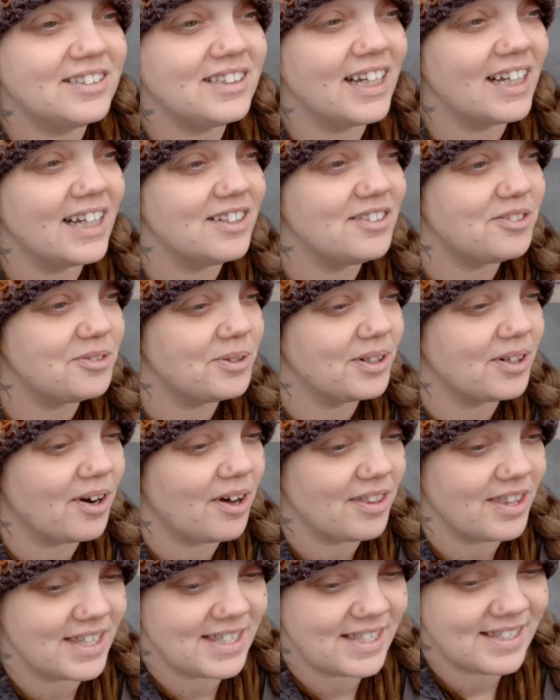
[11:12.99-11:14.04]
and doing all
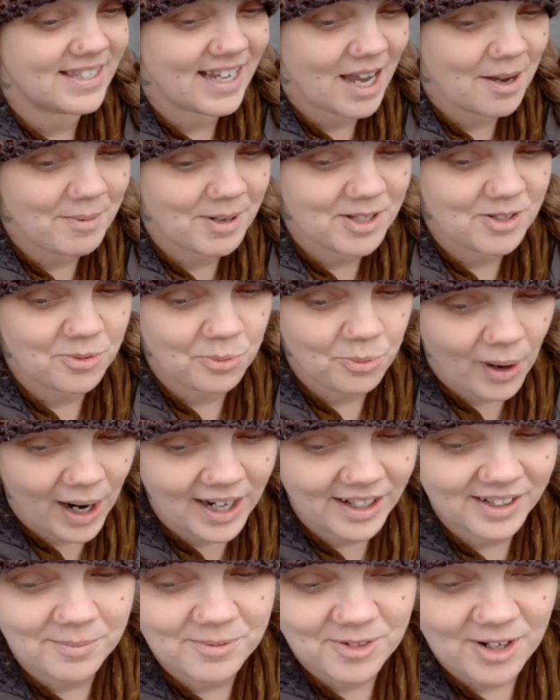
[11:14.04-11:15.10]
this damage
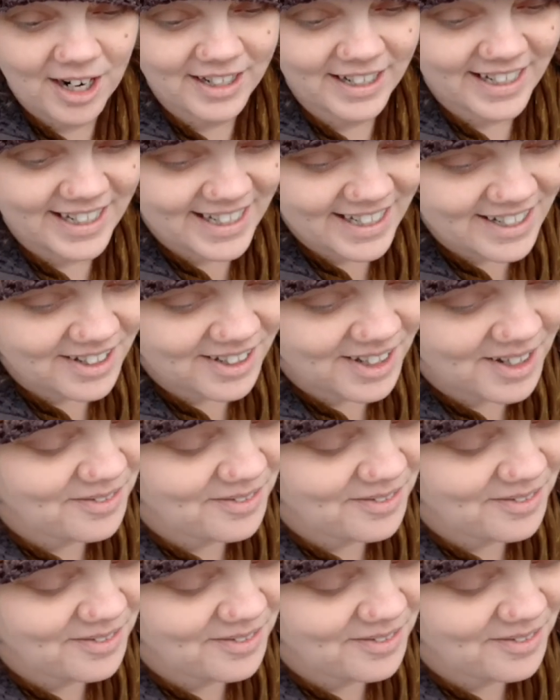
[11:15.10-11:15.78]
while I'm trying to heal,